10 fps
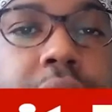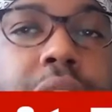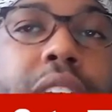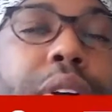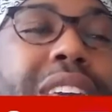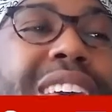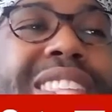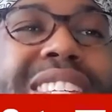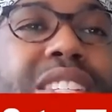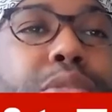Now, again, this
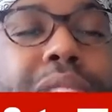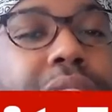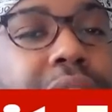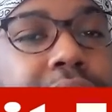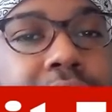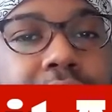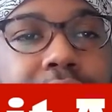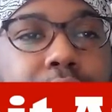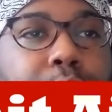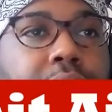doesn't mean that these things have
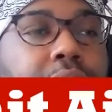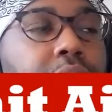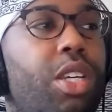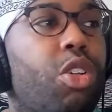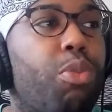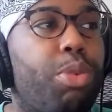to be, you know, put